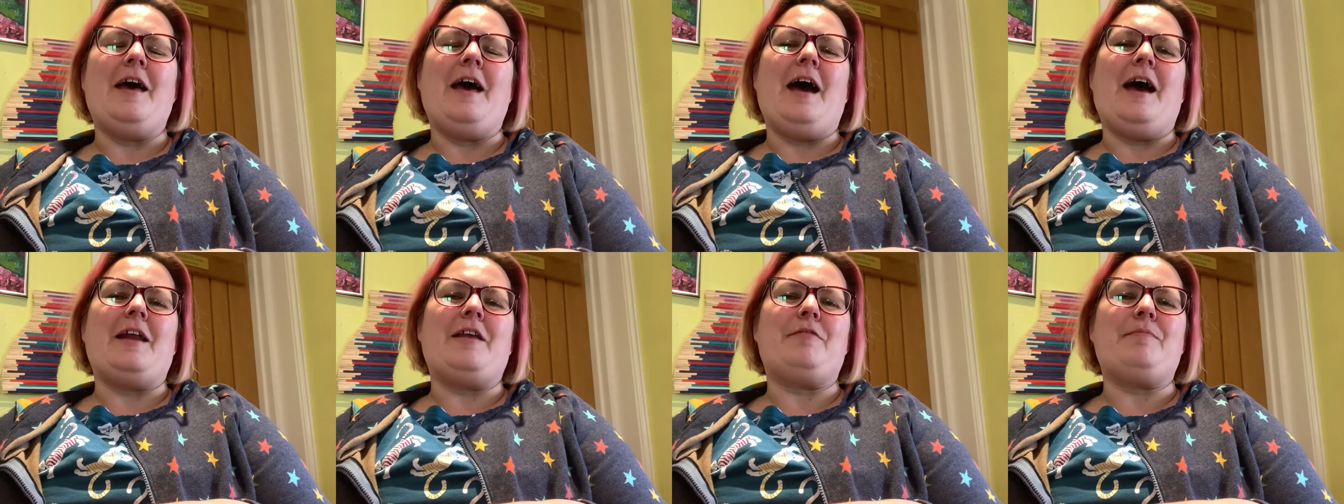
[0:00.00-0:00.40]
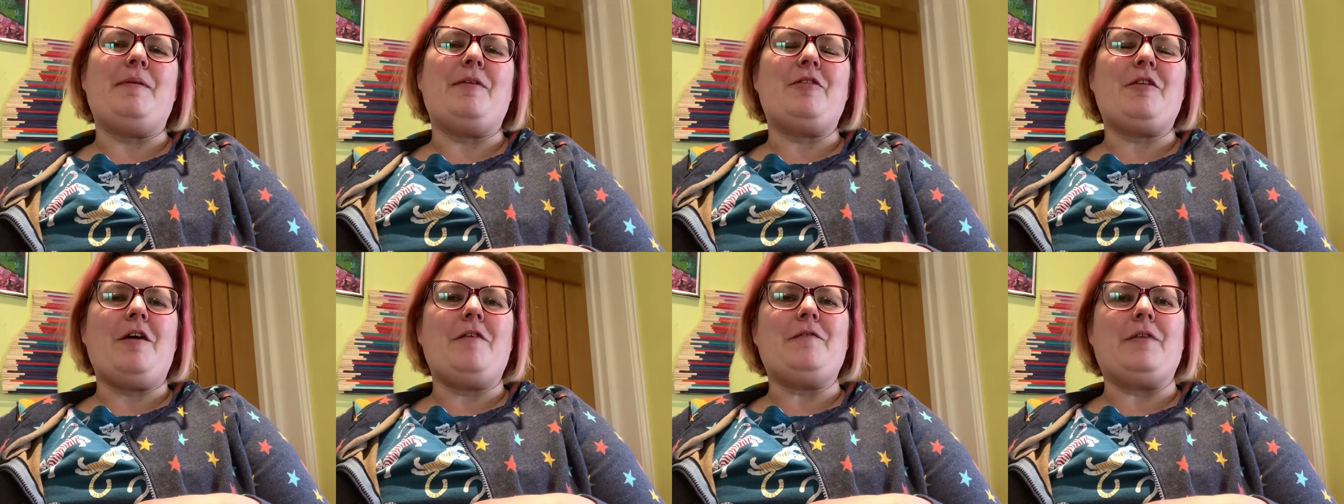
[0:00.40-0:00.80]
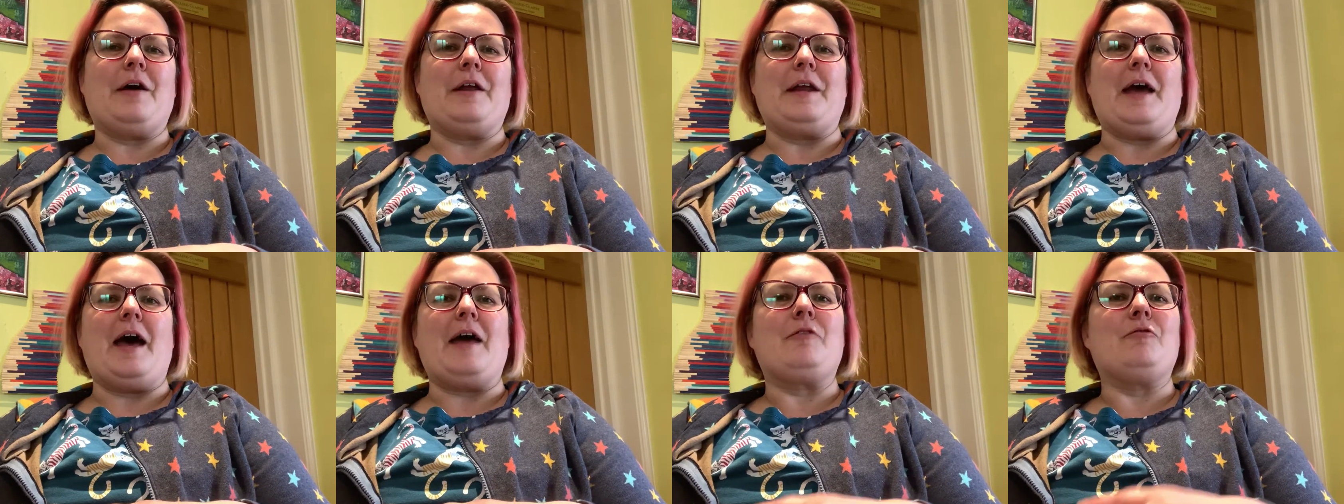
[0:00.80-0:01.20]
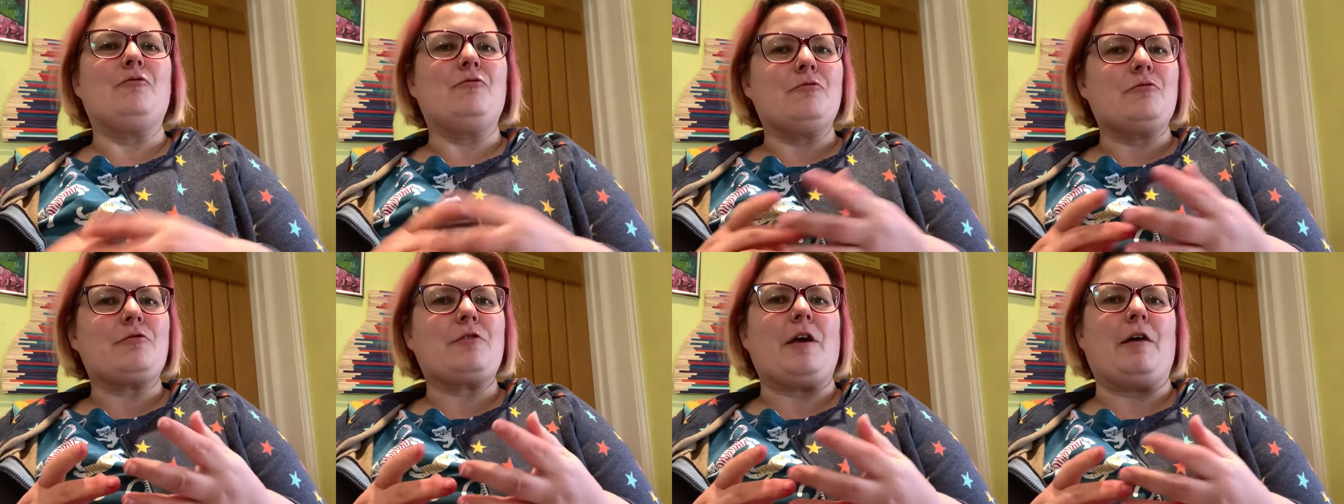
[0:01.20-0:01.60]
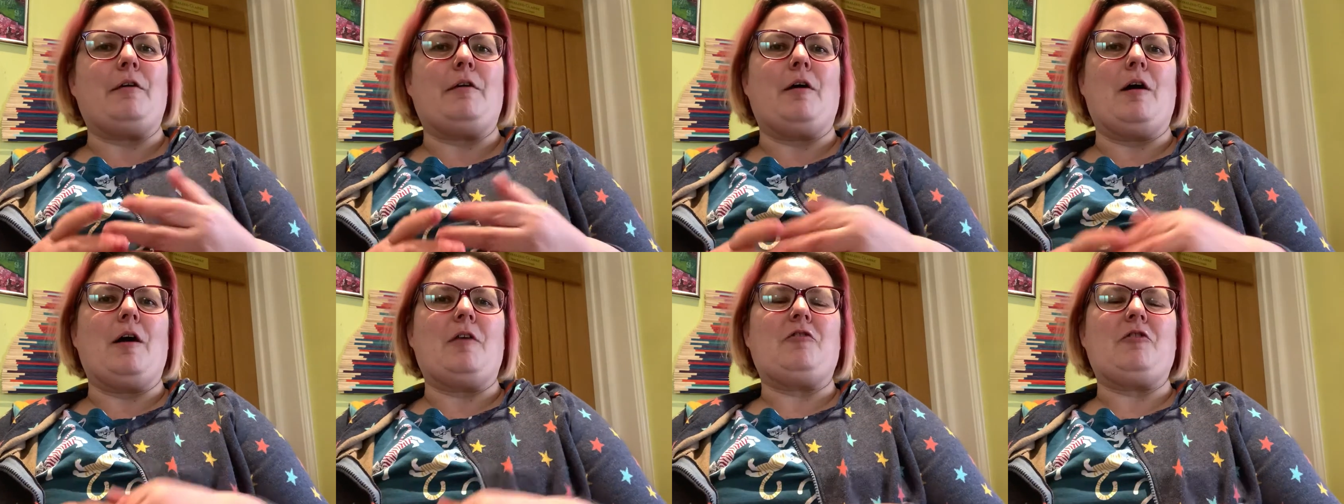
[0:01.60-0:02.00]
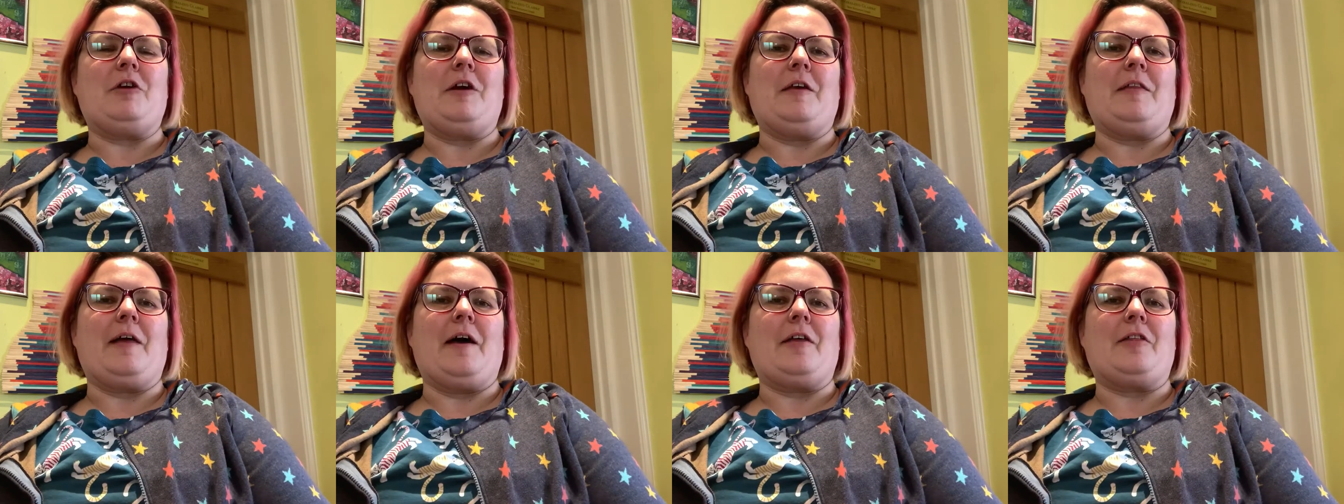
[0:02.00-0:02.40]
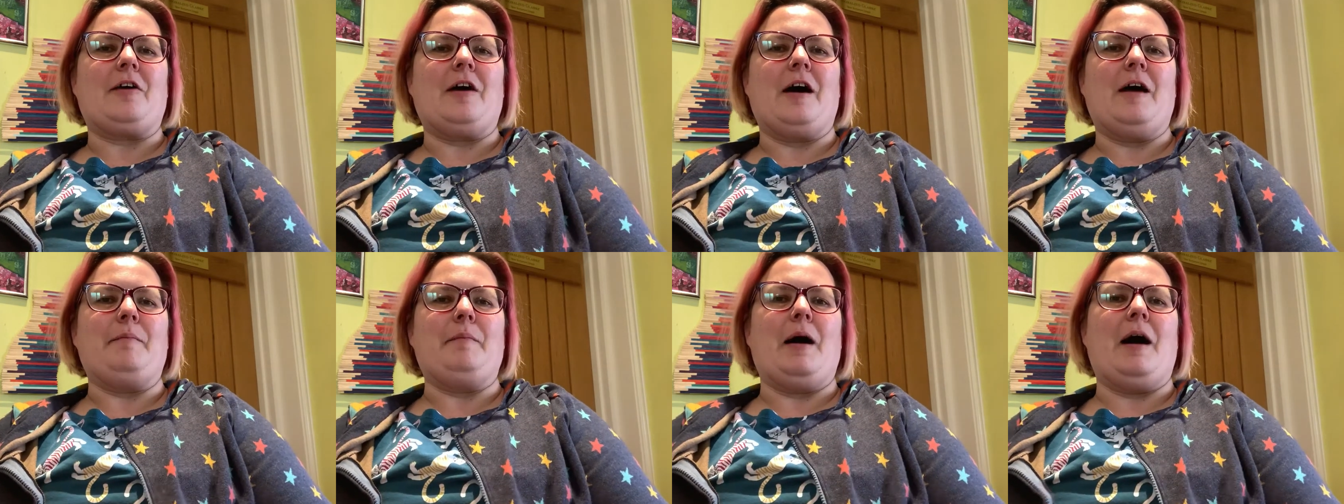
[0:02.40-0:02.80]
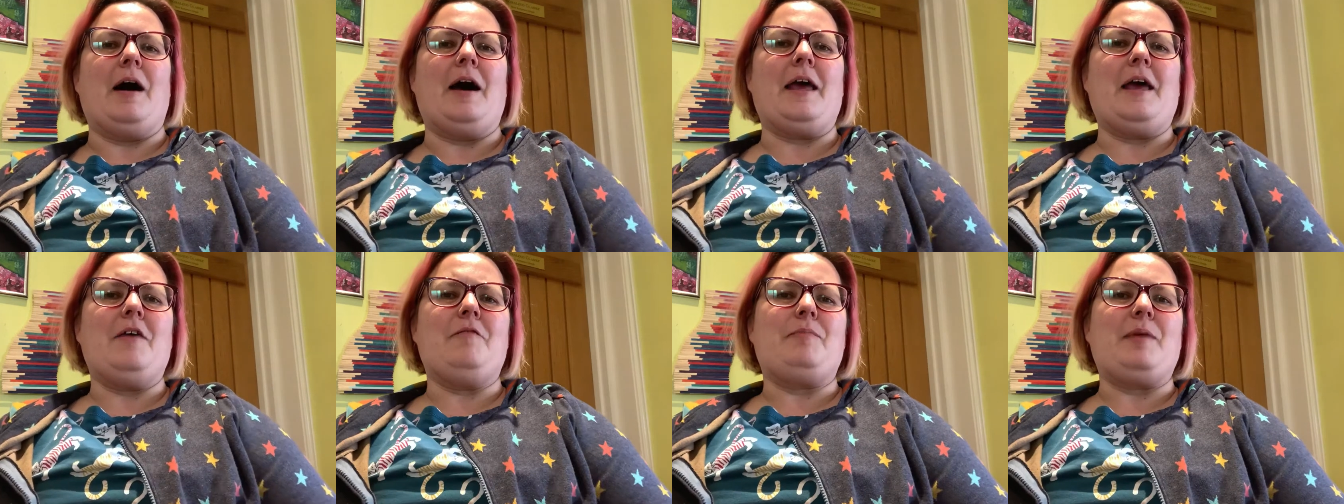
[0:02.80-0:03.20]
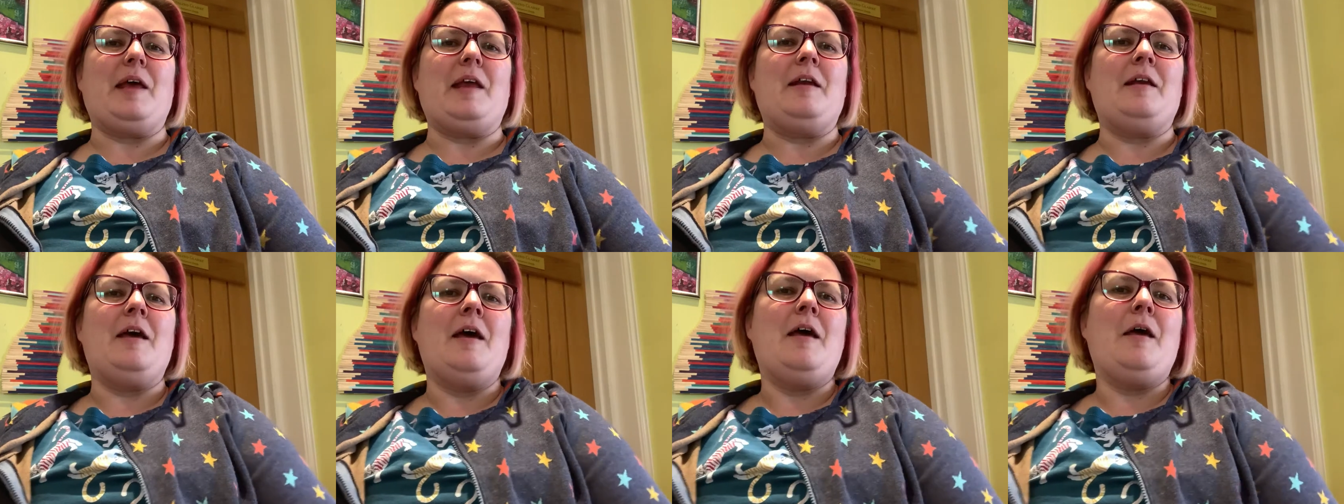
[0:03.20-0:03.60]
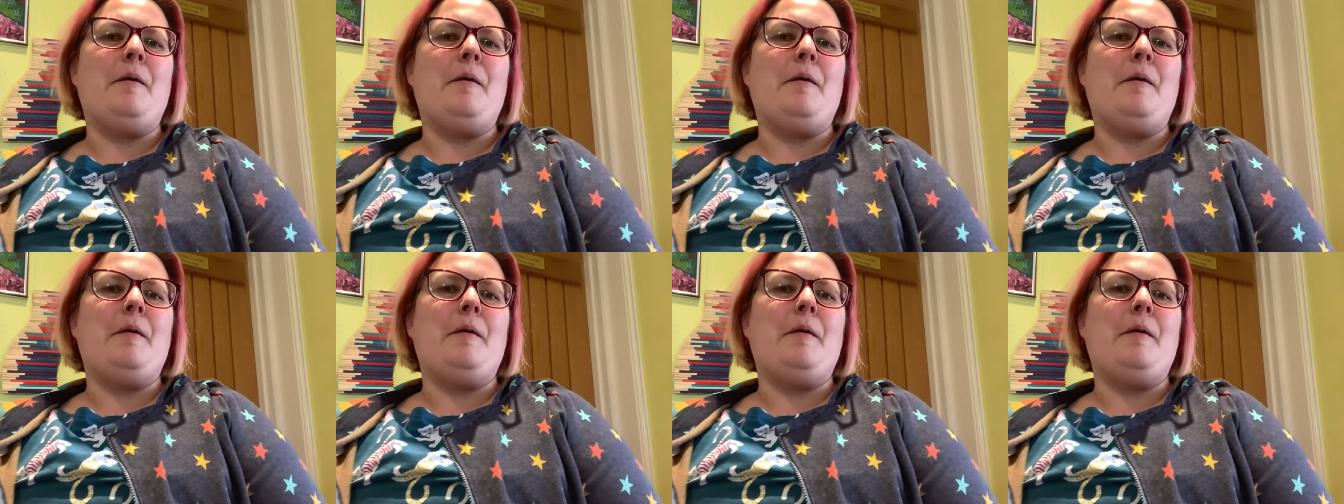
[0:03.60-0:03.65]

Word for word: And it's been so fun. And also during that time, I have been